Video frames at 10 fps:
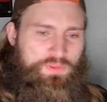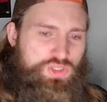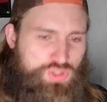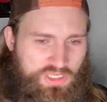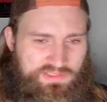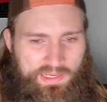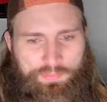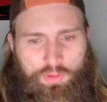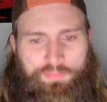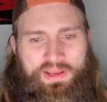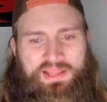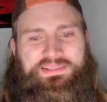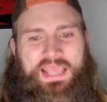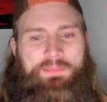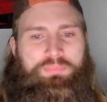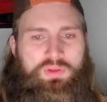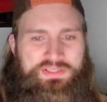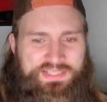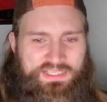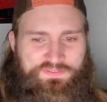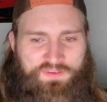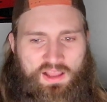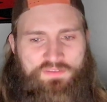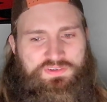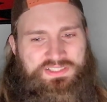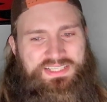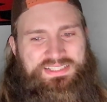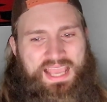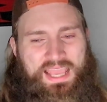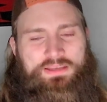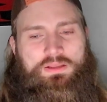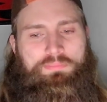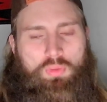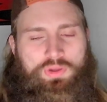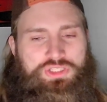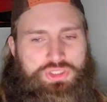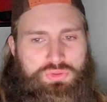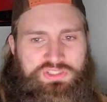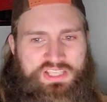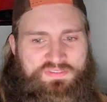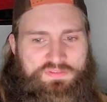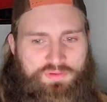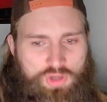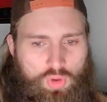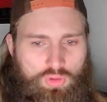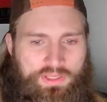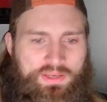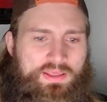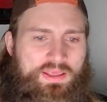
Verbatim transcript: Strikes landed per minute is 8.65 to 10.27 for Nolan.